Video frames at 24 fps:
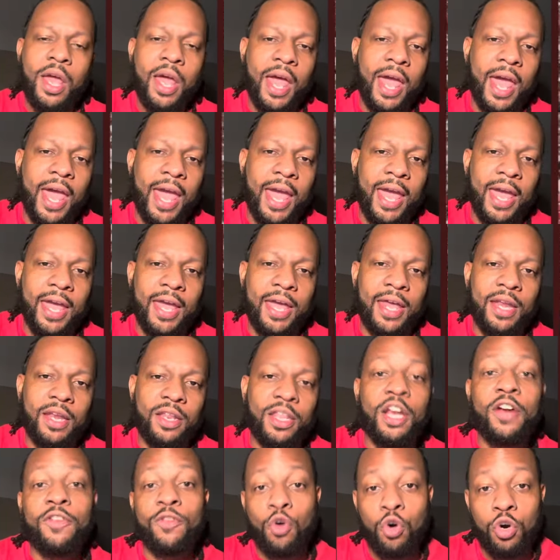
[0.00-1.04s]
And
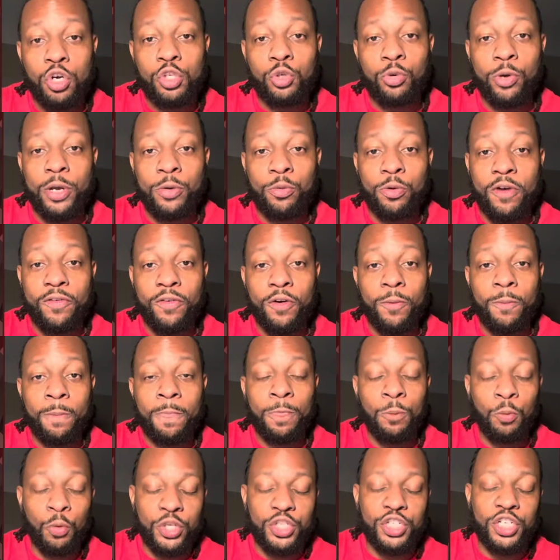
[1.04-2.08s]
then, of course, Red River,
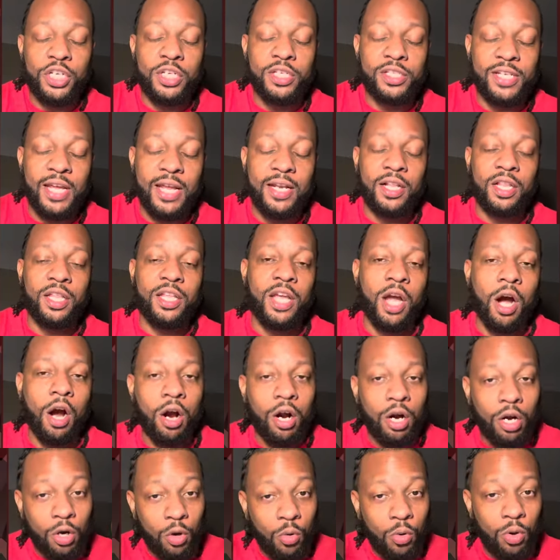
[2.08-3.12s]
which is technically
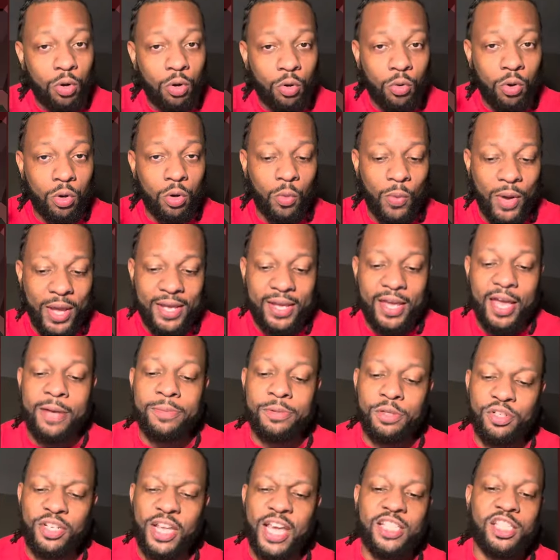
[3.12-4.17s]
our quote unquote away game.
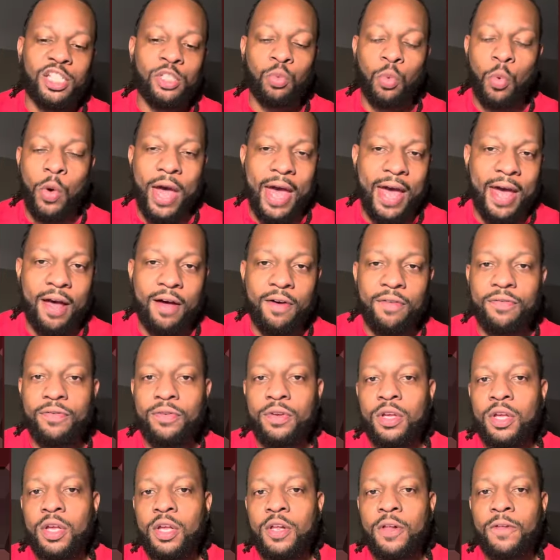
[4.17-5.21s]
So Texas will have
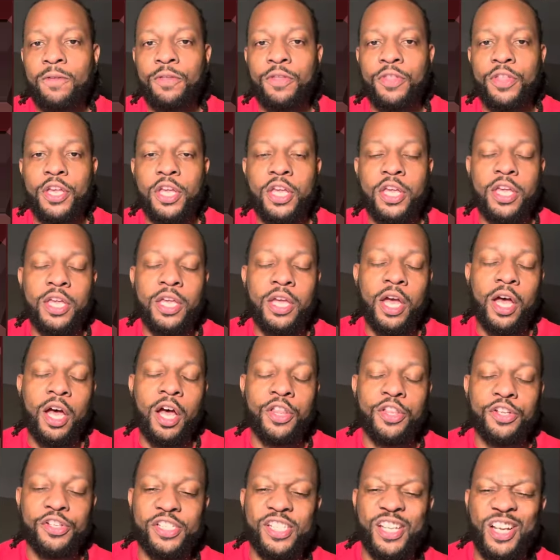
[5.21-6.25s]
the
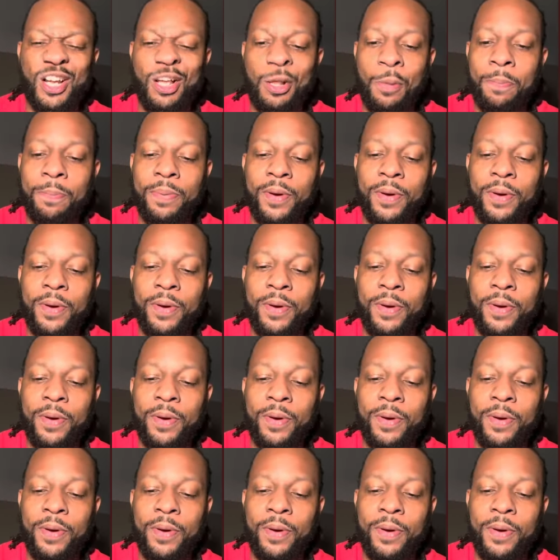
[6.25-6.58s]
other setup.